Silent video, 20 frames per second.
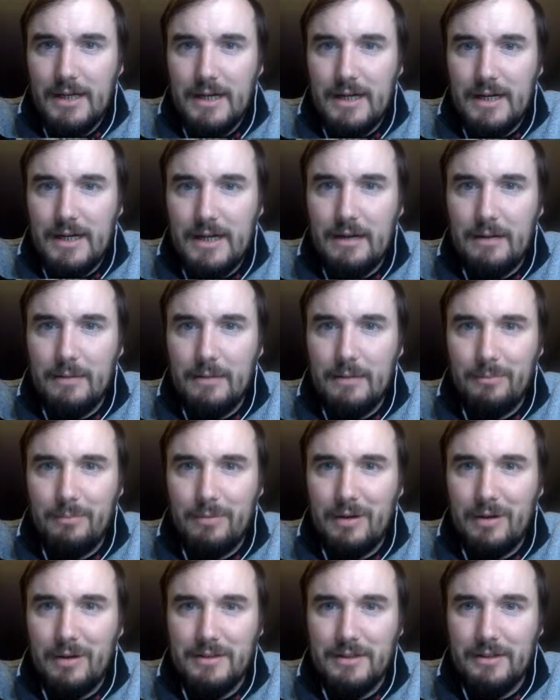
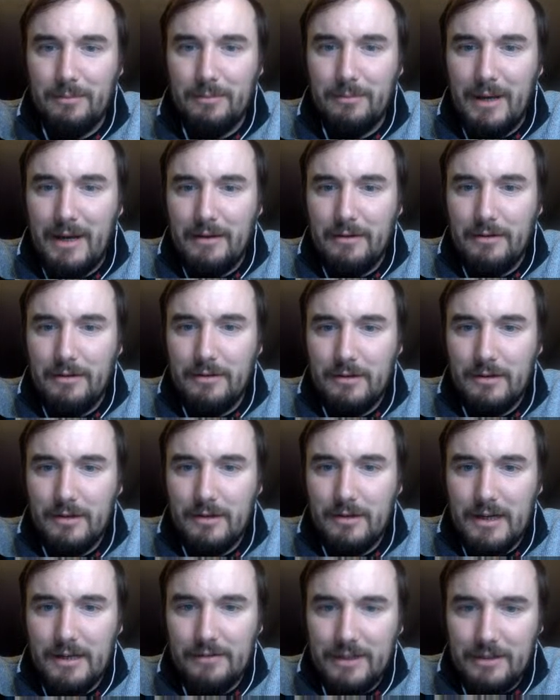Probably doesn't matter.
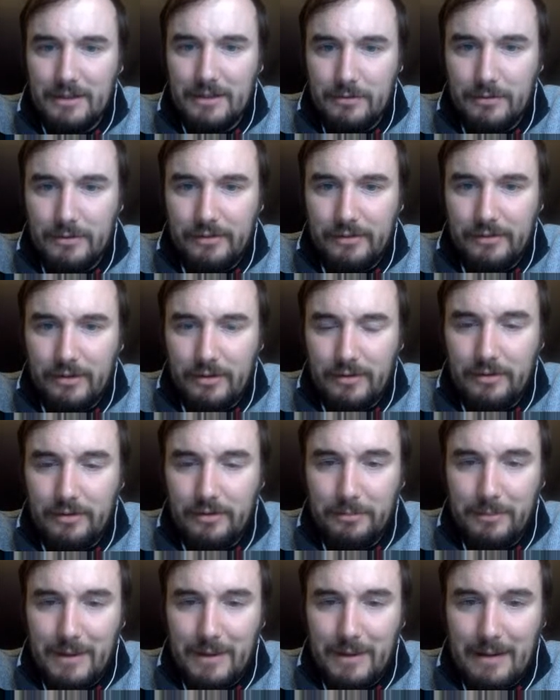It's kind of cool to see on
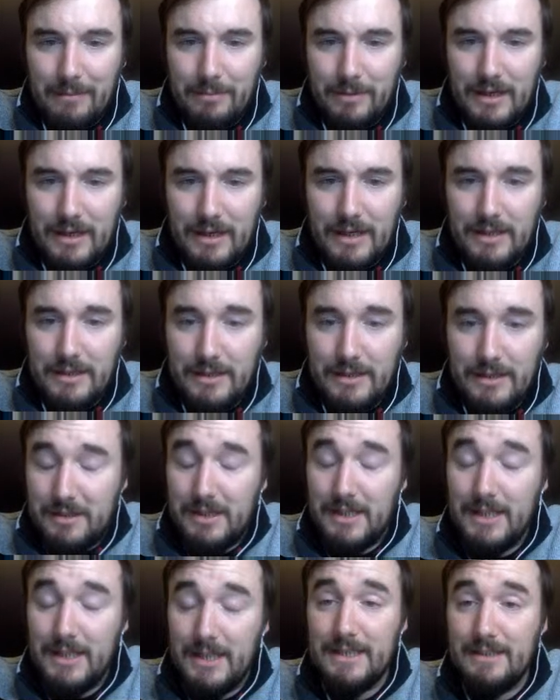this map, it
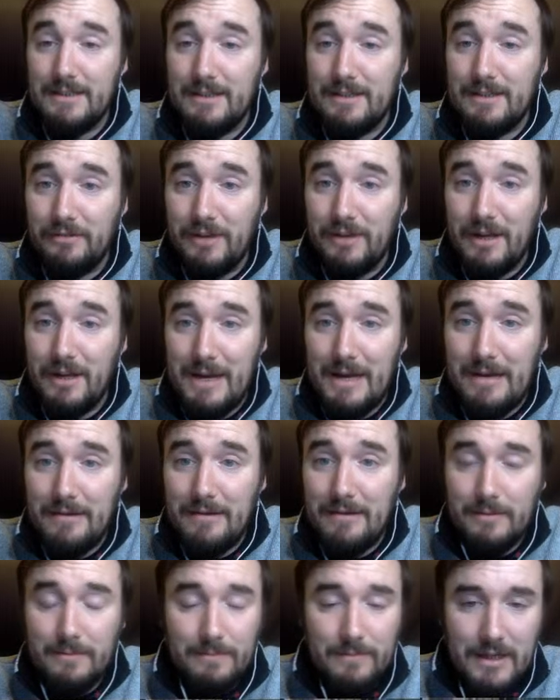does not matter.
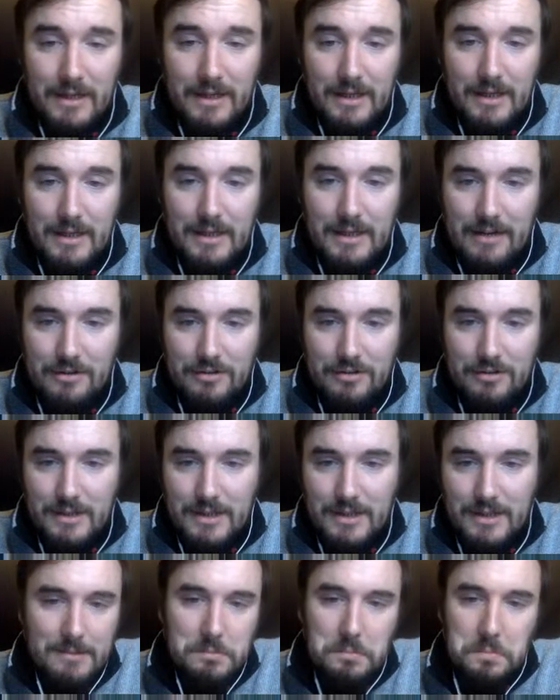It
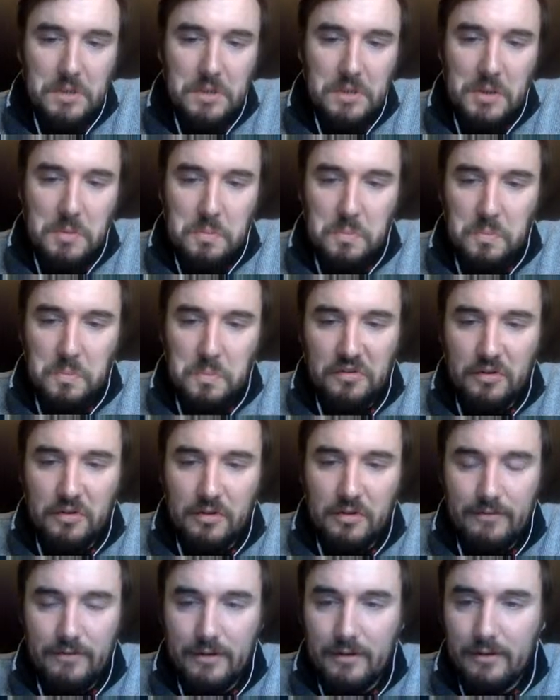actually, yeah, there's no
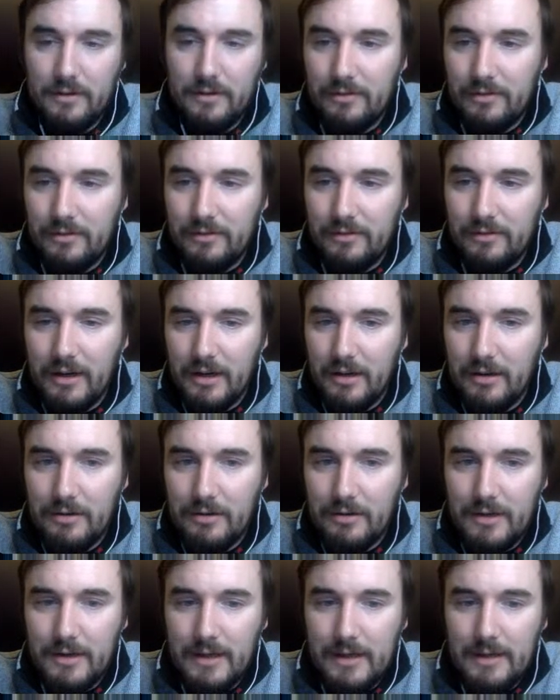difference. So
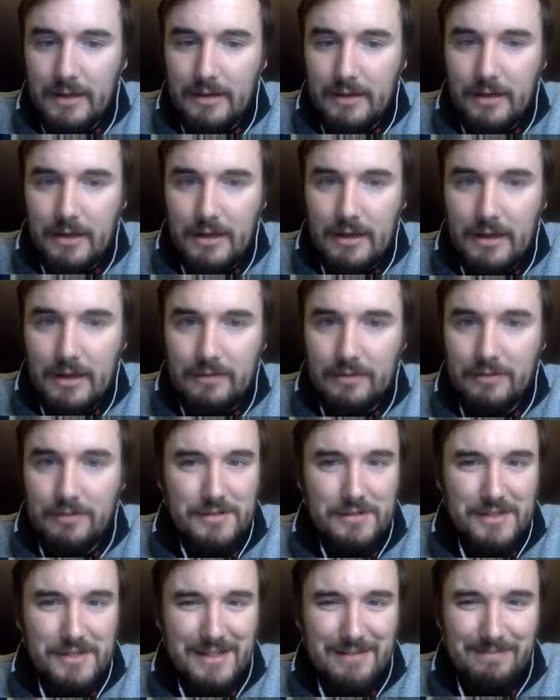it's
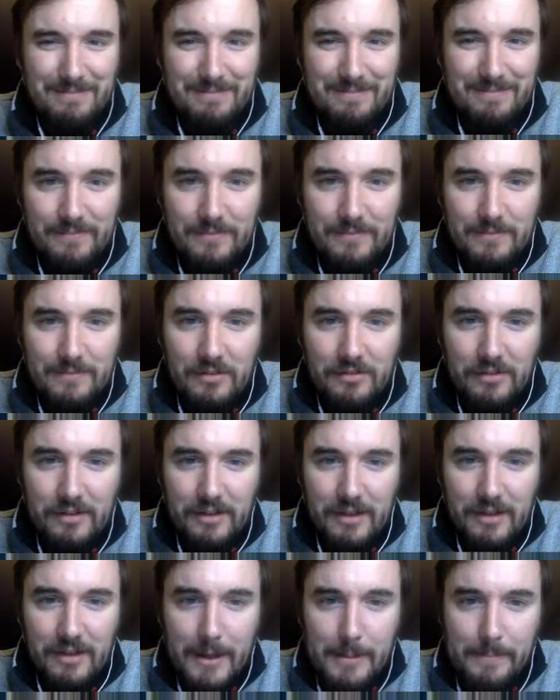interesting to see
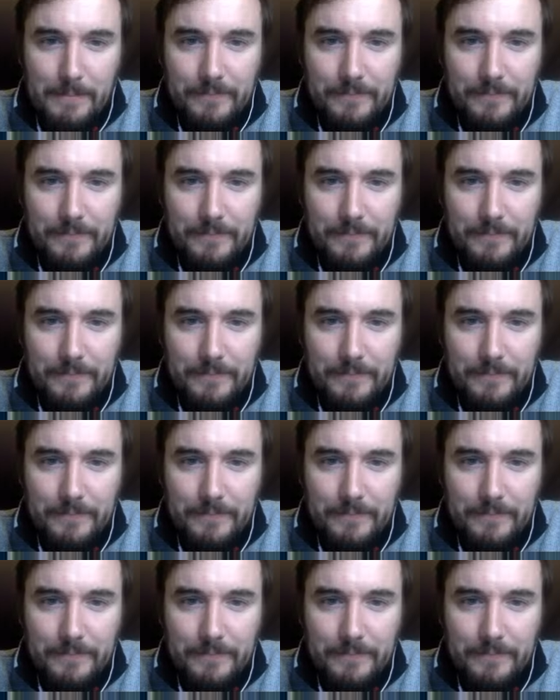that.